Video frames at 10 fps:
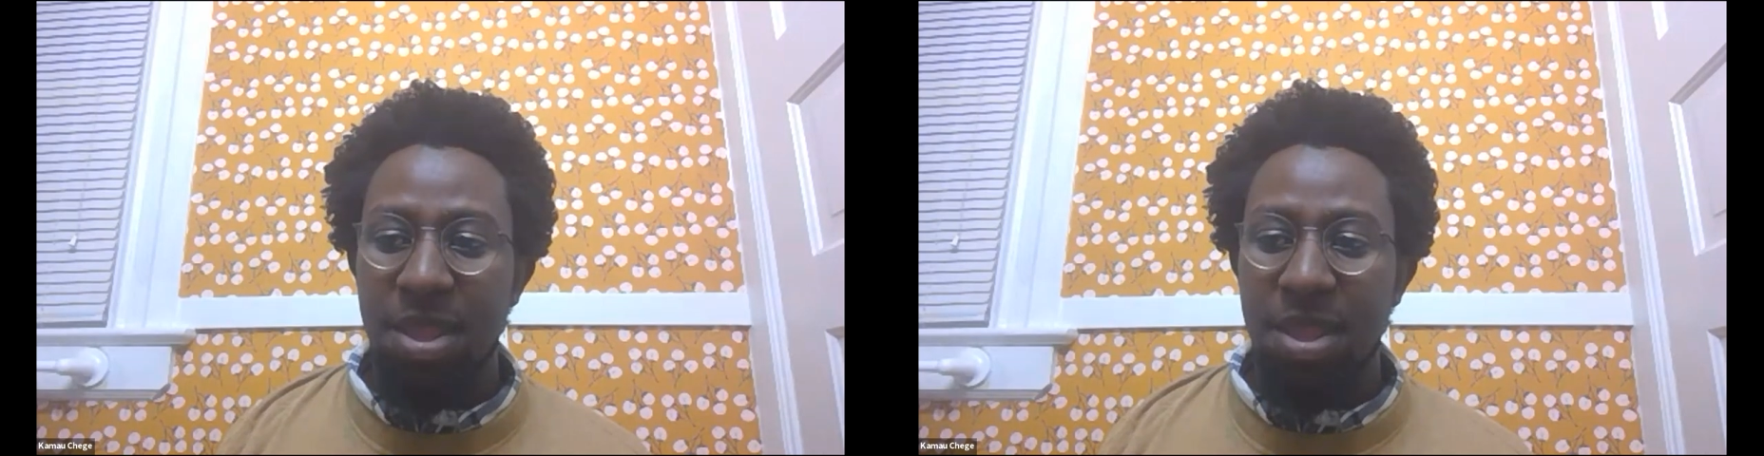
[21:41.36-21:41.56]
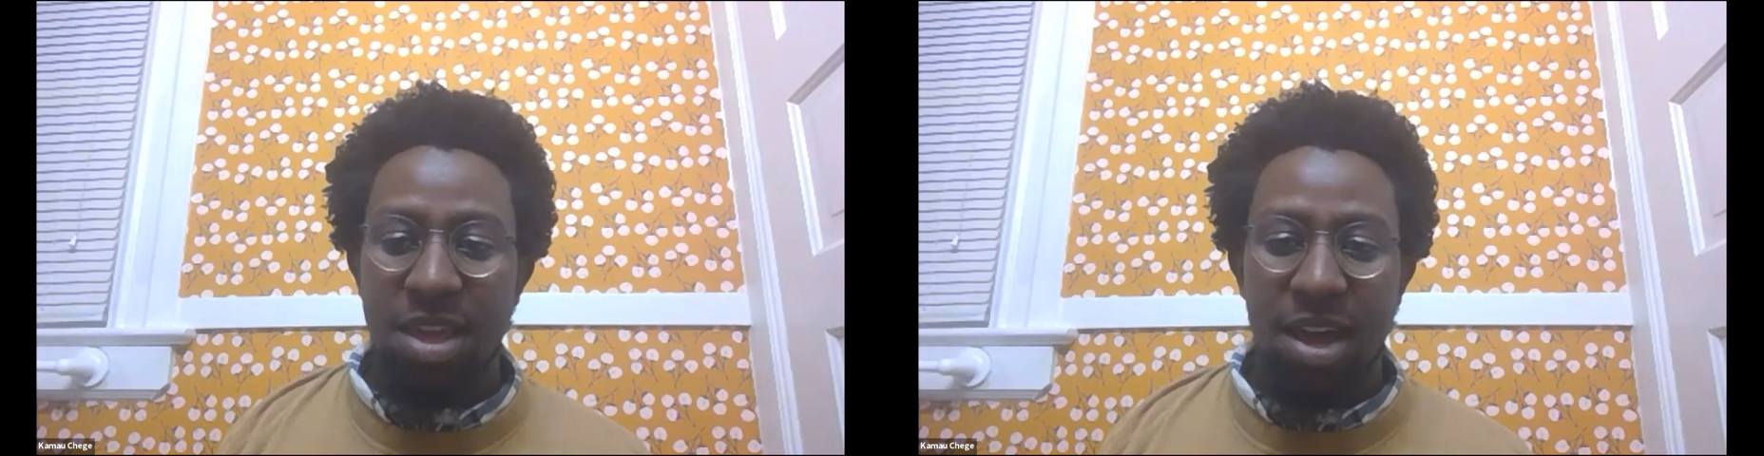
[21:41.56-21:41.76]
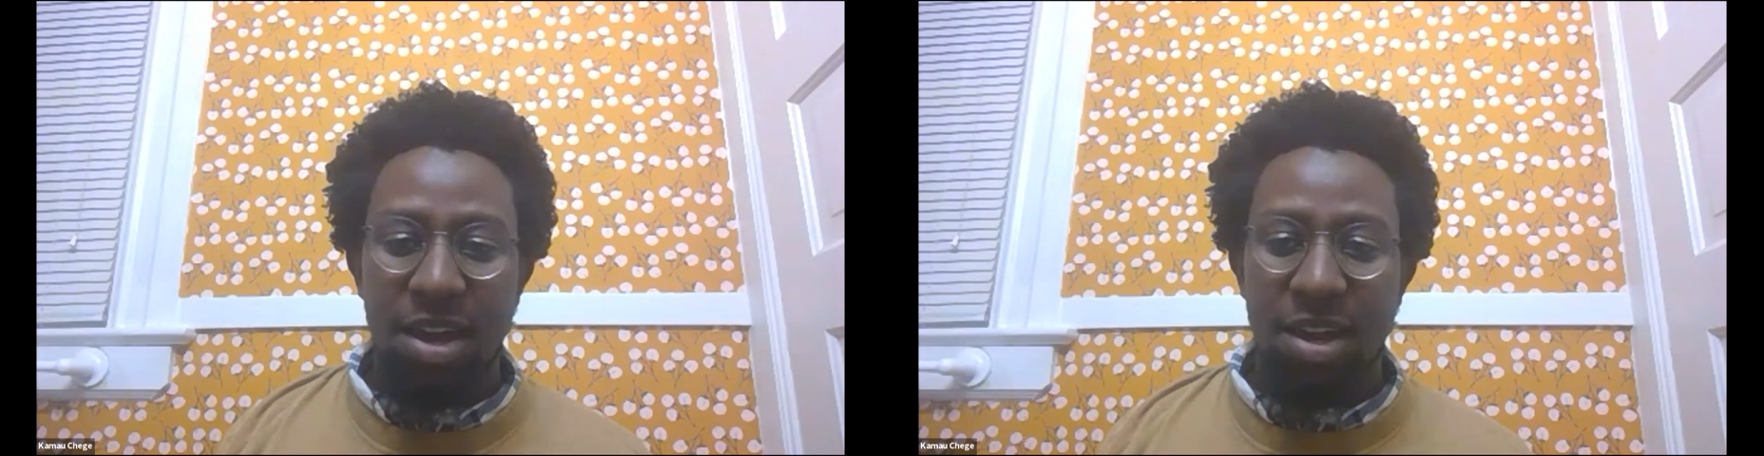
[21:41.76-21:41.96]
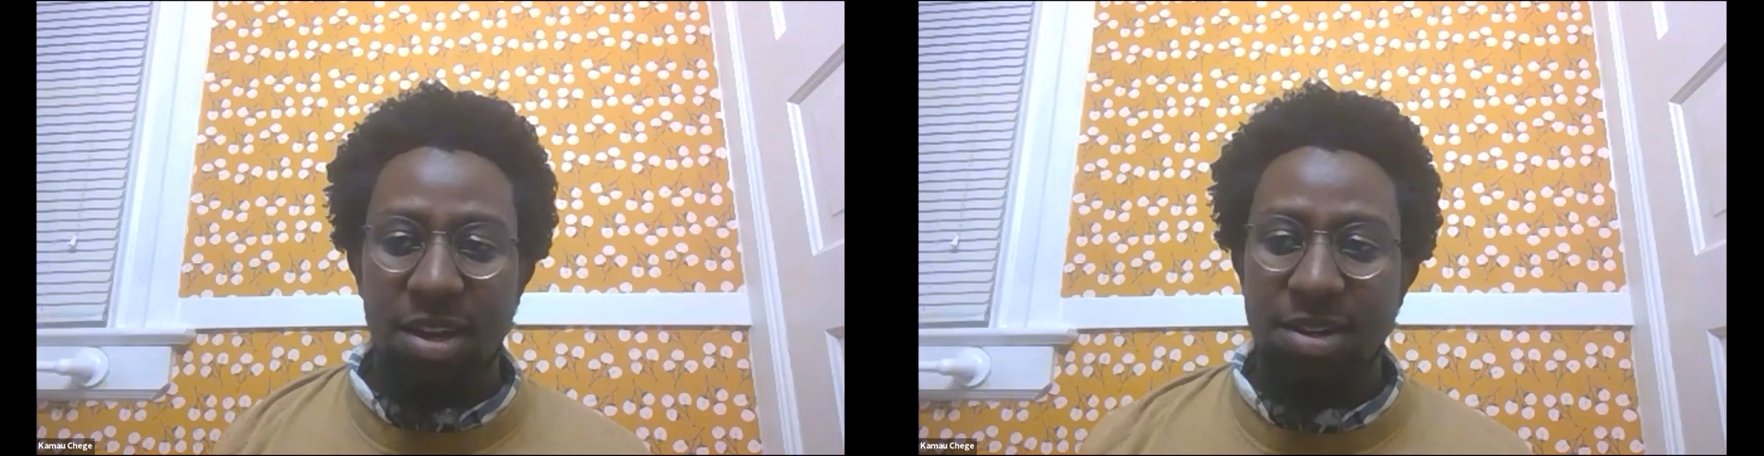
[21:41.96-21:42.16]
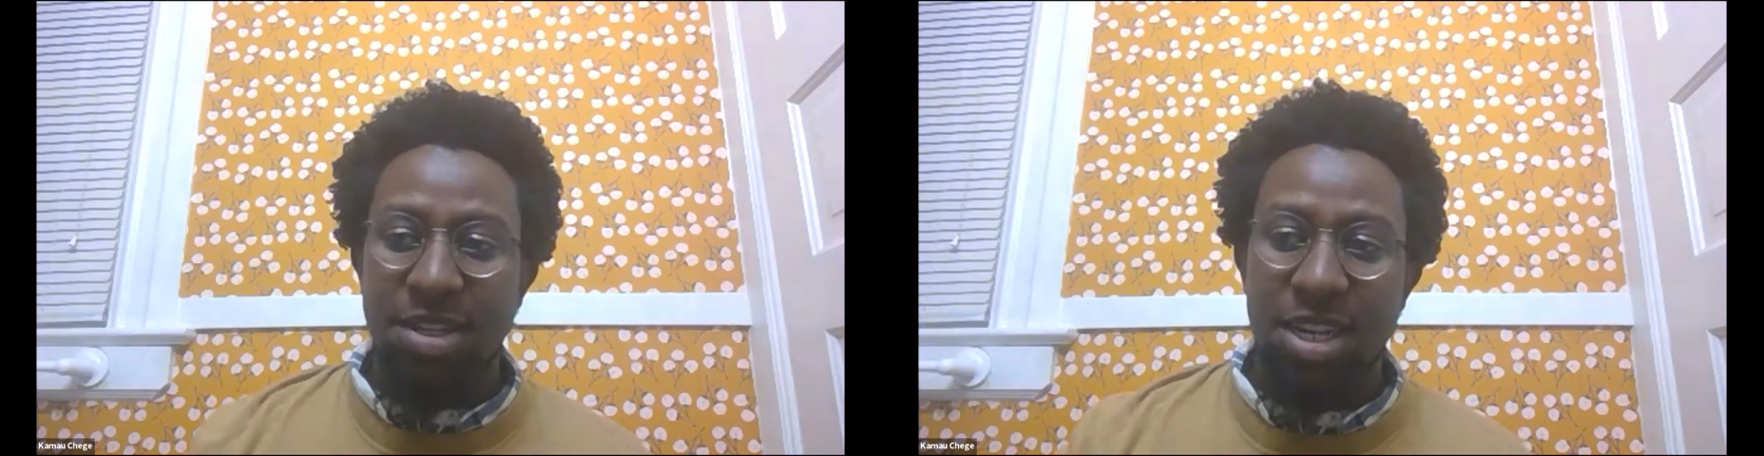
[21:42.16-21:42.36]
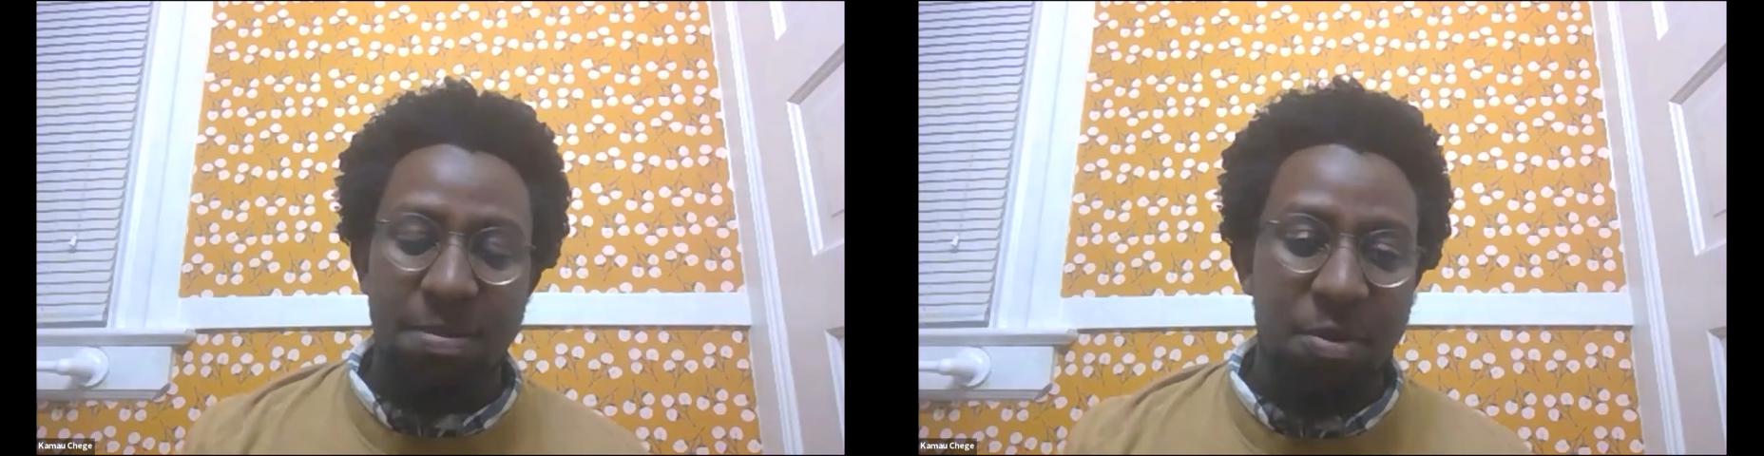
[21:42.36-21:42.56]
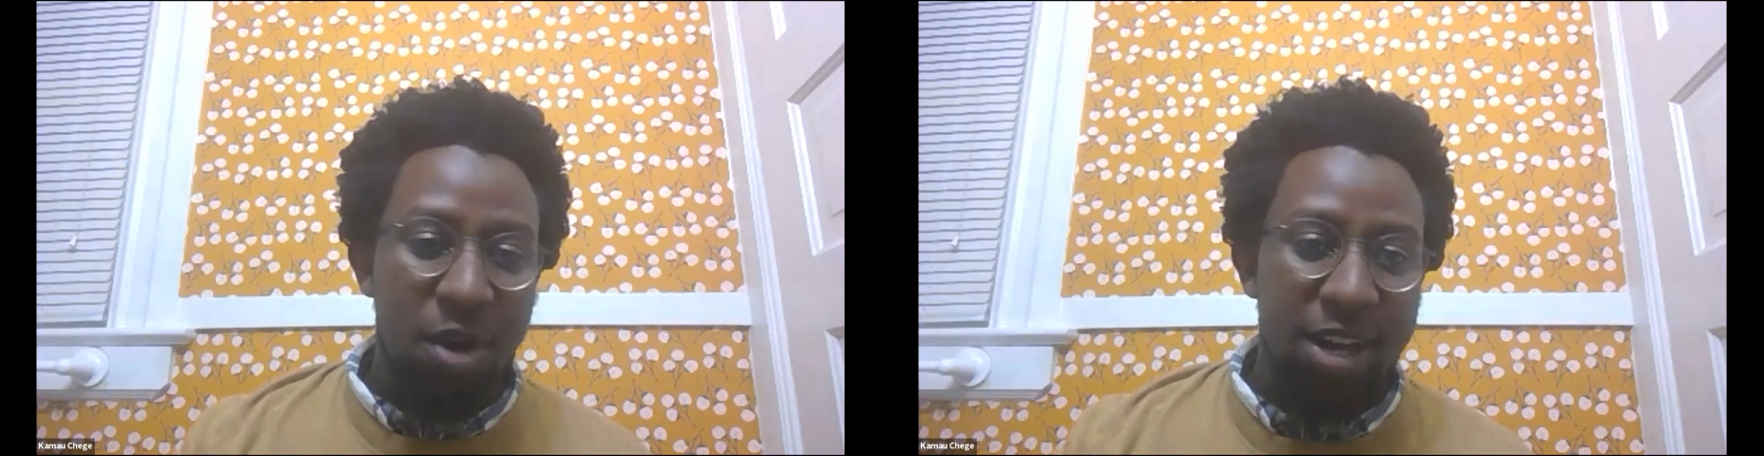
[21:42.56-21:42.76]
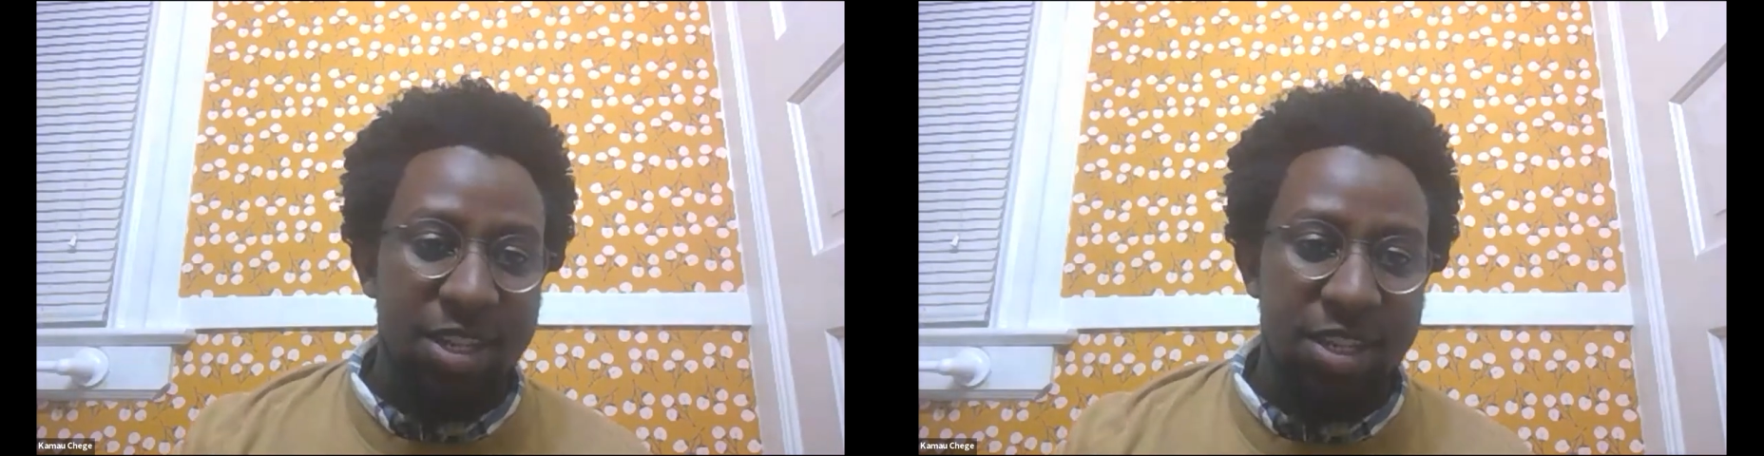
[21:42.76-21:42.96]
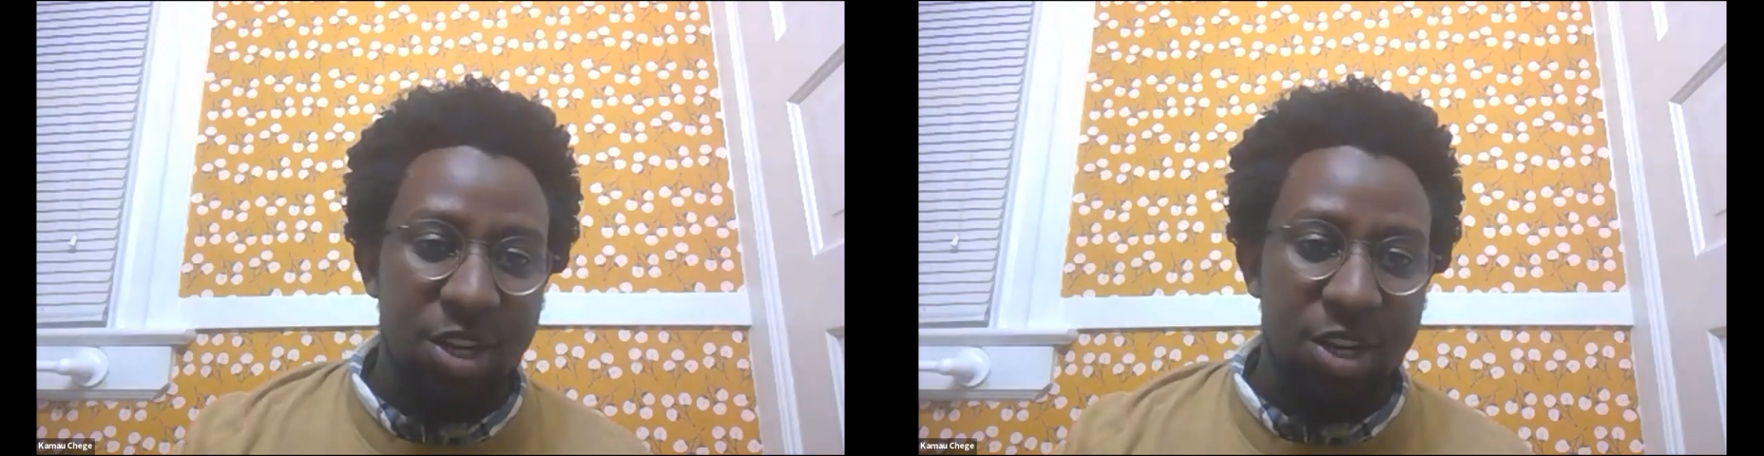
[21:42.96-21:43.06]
the deep crisis